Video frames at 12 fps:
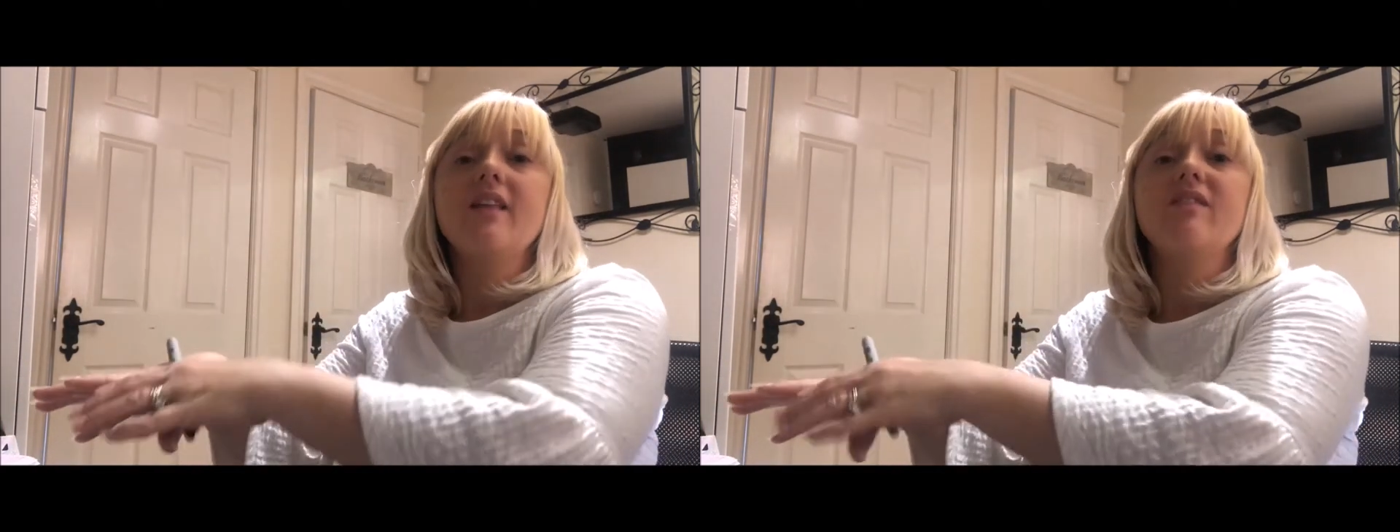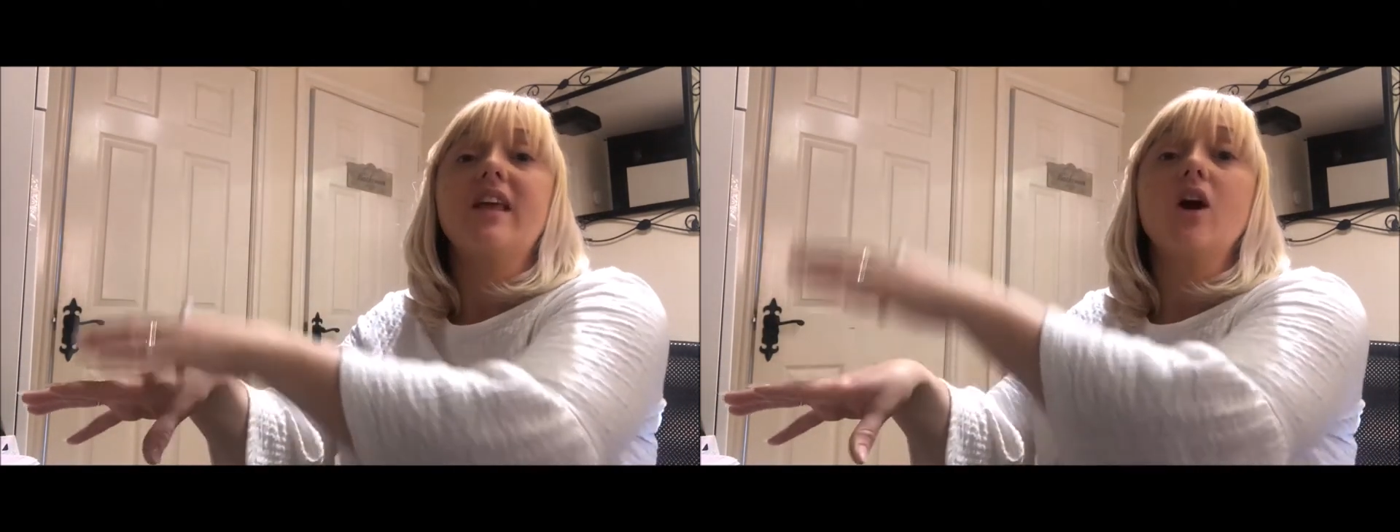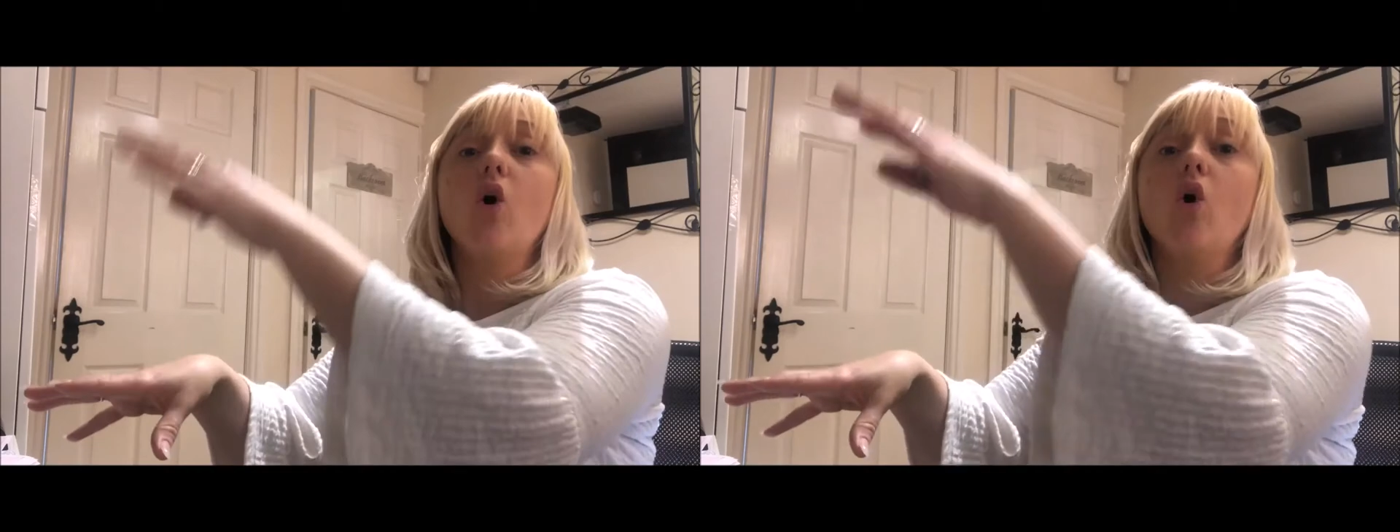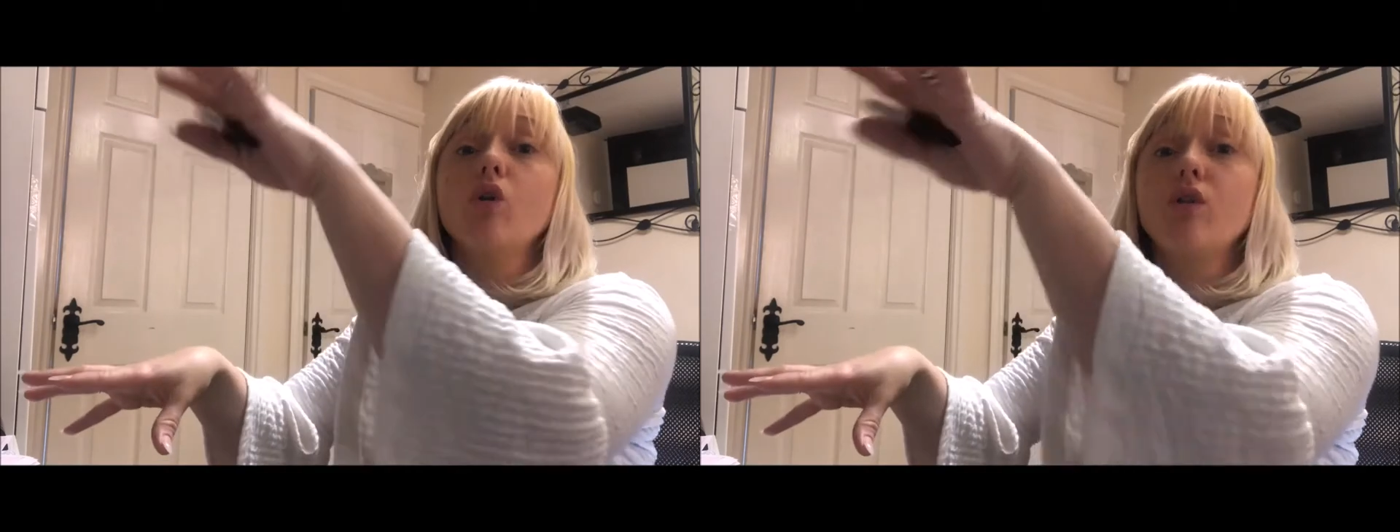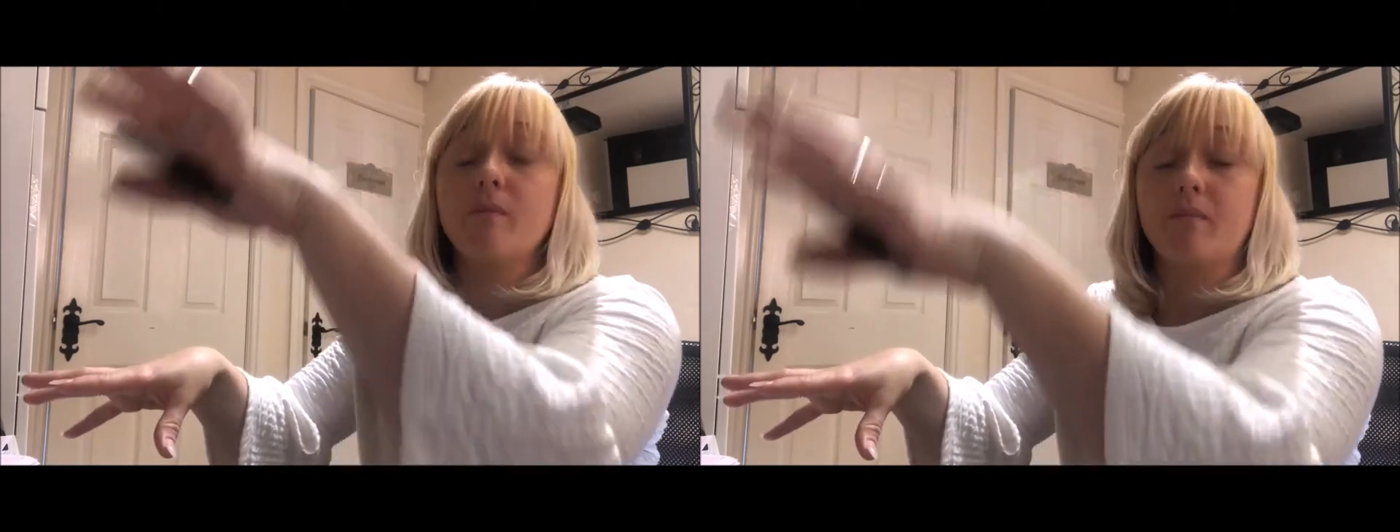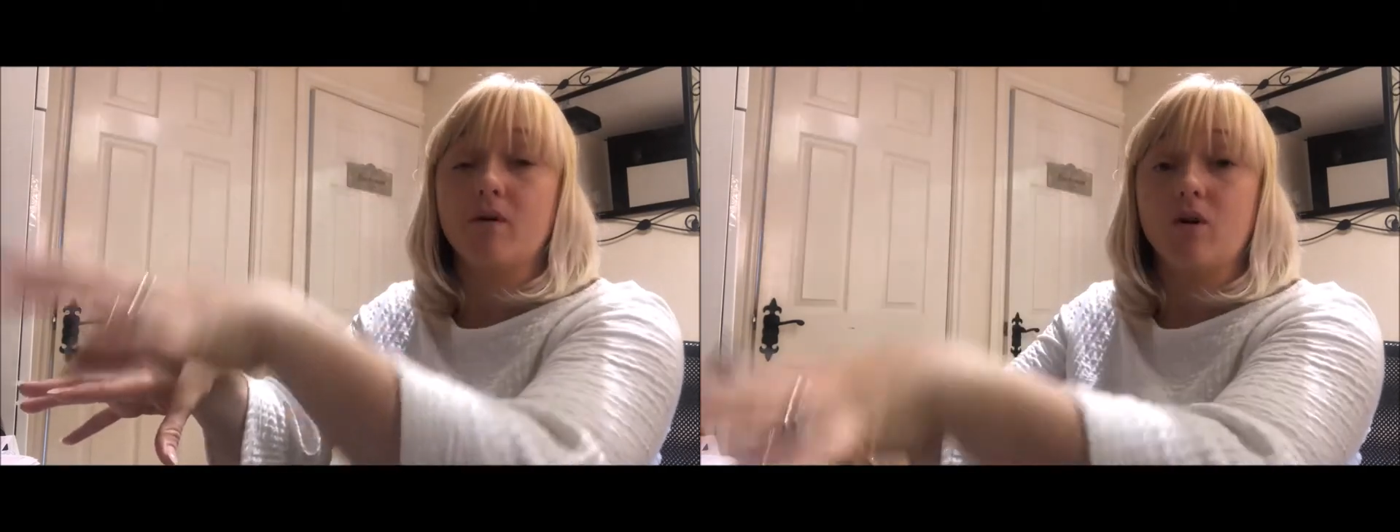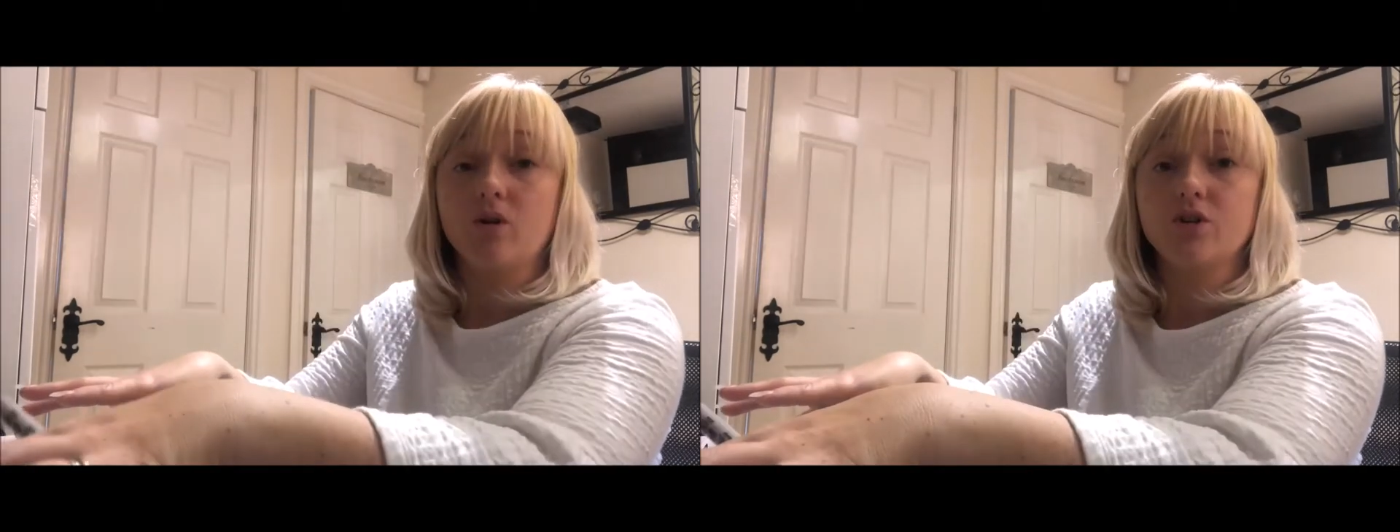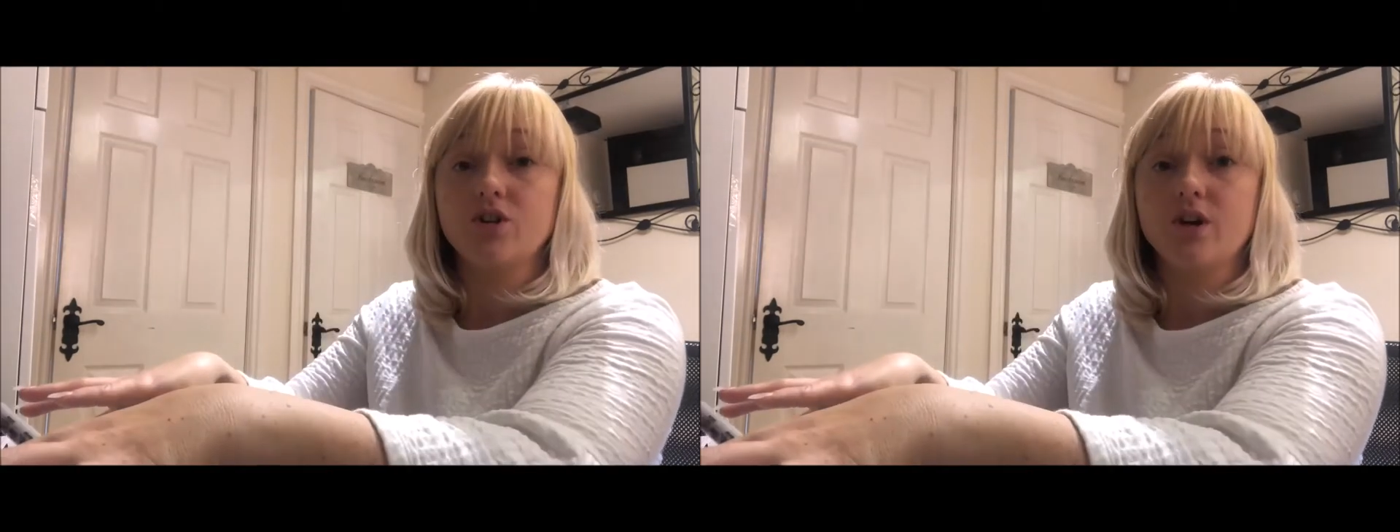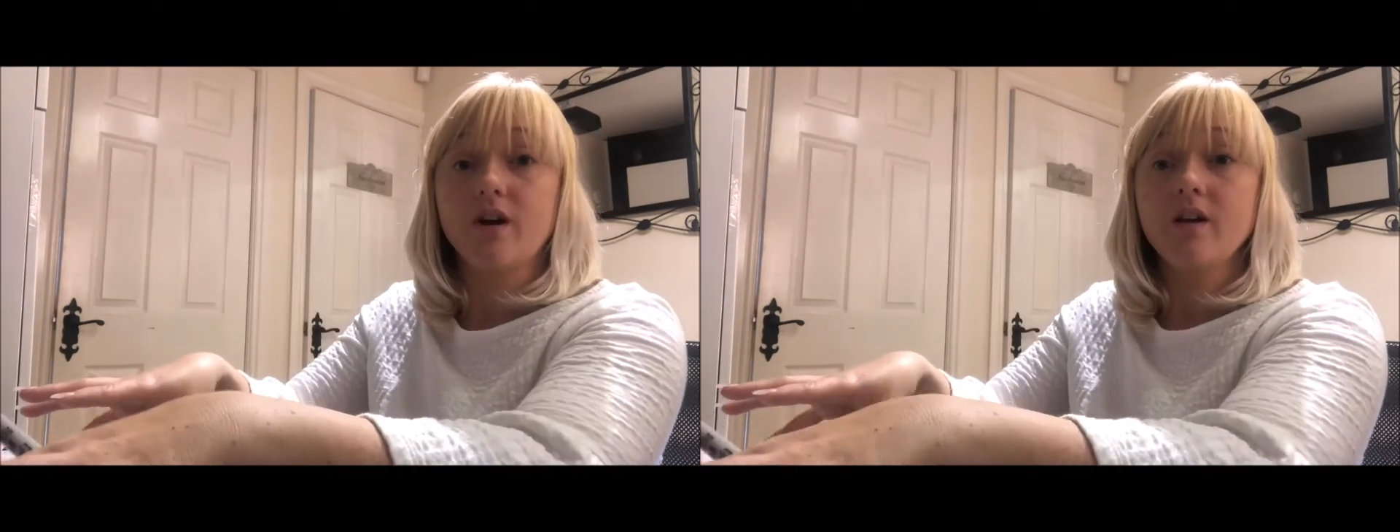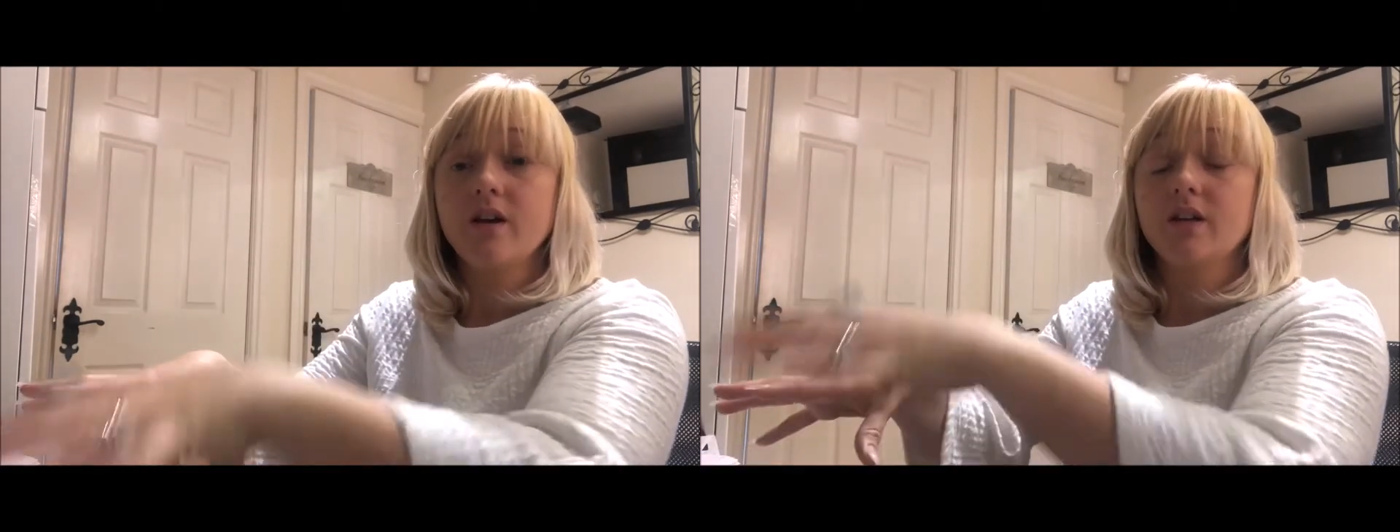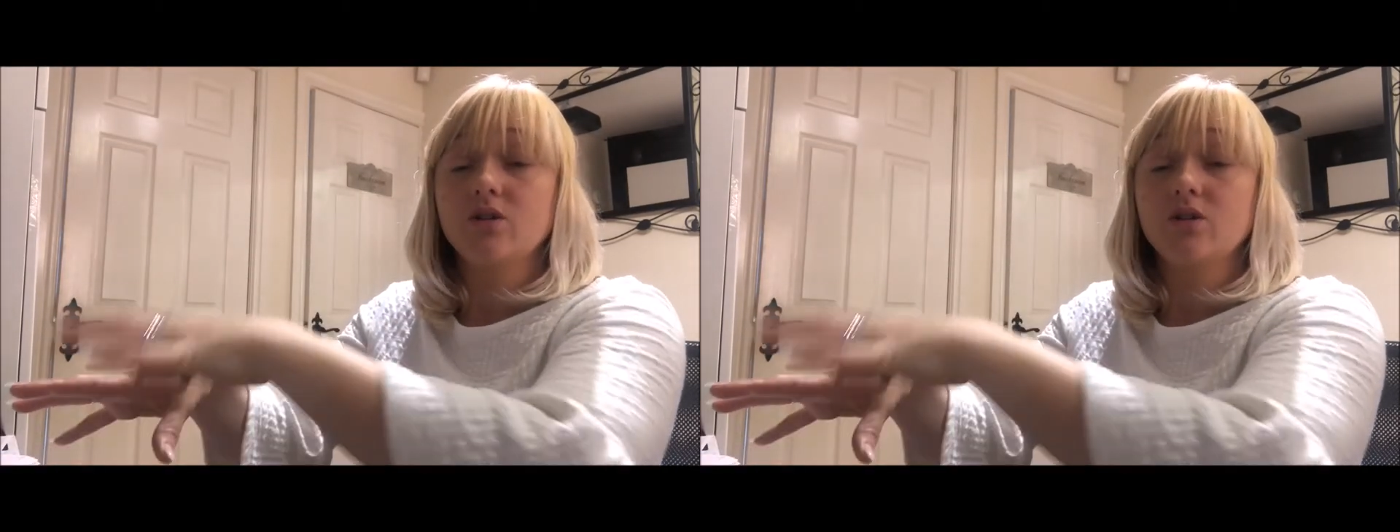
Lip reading: the other brochure,